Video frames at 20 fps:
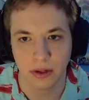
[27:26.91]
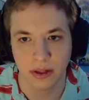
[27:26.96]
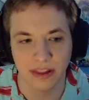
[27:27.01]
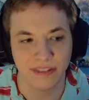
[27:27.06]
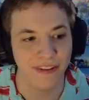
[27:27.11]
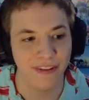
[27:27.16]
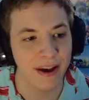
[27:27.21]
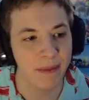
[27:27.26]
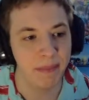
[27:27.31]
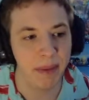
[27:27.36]
The
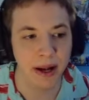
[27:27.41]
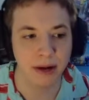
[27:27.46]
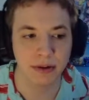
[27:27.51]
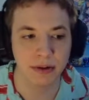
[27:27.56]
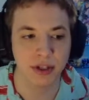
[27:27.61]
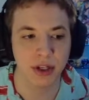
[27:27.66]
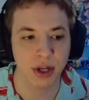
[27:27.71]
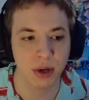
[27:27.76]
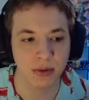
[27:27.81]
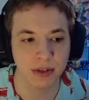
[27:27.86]

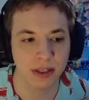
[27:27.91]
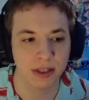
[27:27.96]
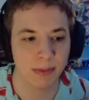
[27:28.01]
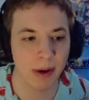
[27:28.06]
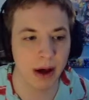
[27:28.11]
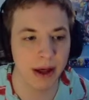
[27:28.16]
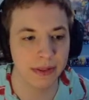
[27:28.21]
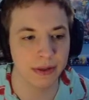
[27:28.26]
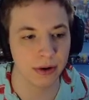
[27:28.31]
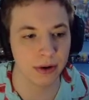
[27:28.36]
vampires don't
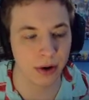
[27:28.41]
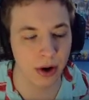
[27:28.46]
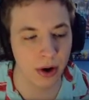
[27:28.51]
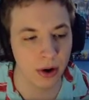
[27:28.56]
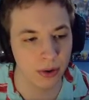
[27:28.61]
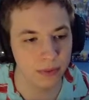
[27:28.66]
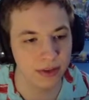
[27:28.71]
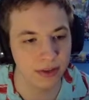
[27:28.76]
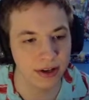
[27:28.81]
spawn their own.